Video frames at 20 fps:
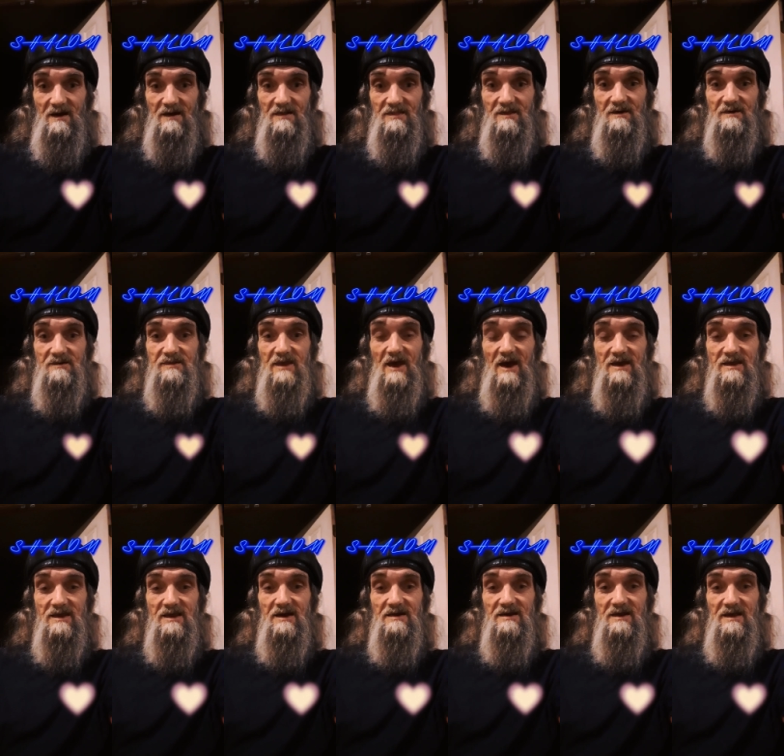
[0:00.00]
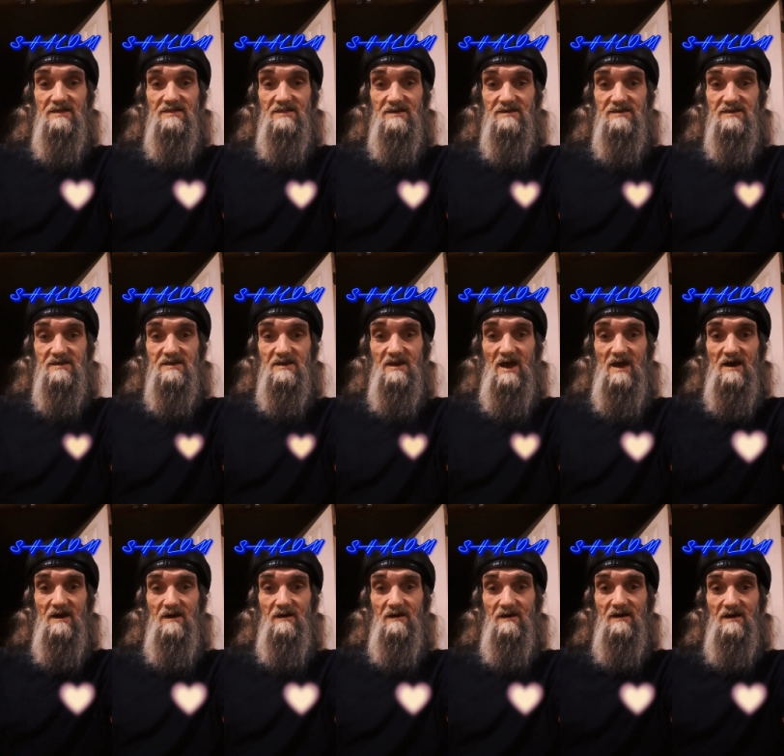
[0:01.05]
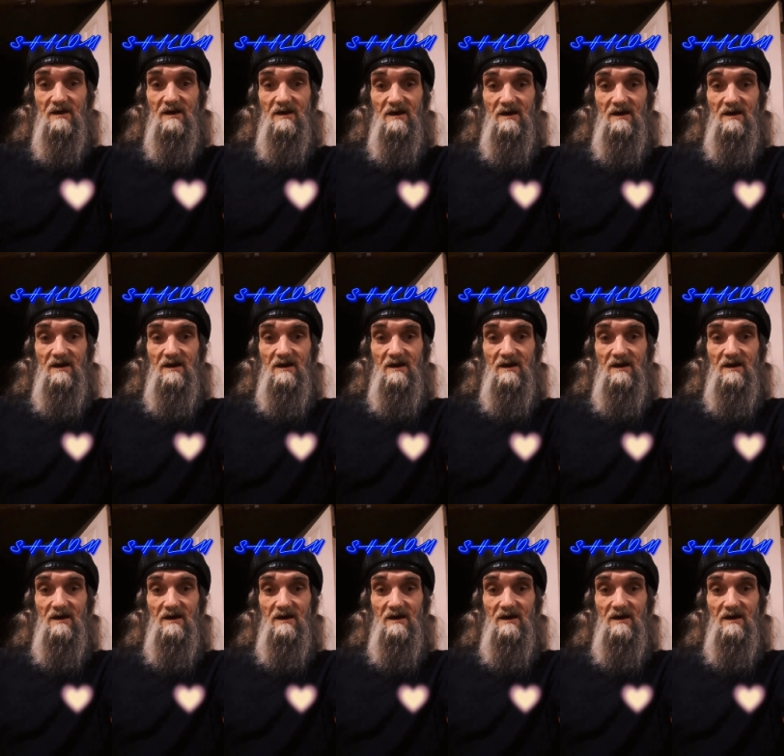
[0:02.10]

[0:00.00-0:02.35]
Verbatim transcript: and they're taken in the snare.